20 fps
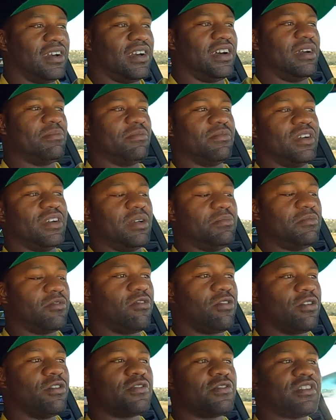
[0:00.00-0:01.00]

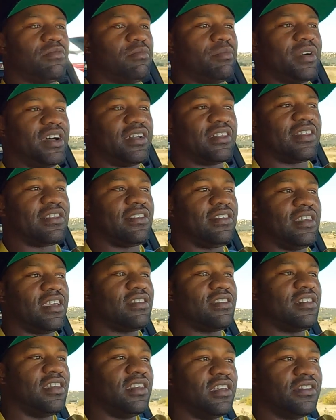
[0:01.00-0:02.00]
I'm cruising them about
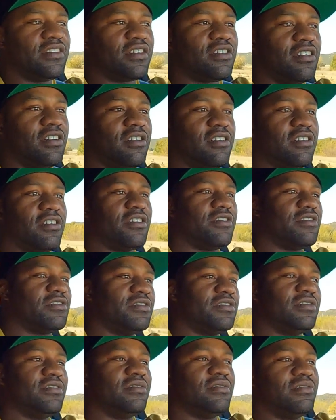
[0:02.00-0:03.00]
60, and the car
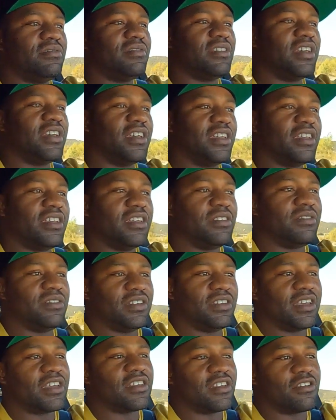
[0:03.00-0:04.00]

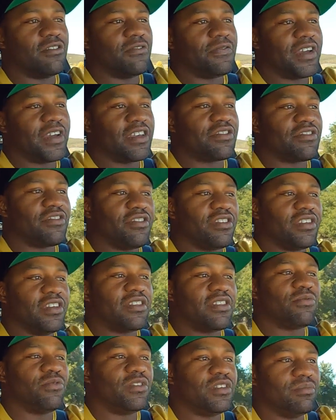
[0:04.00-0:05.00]
it could go faster.
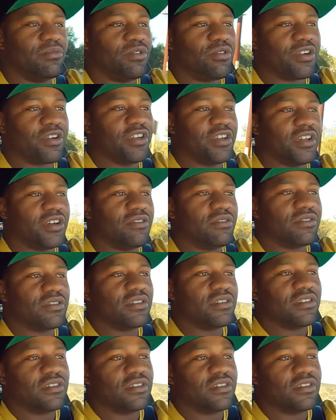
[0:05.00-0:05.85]
It's wanting more, you know.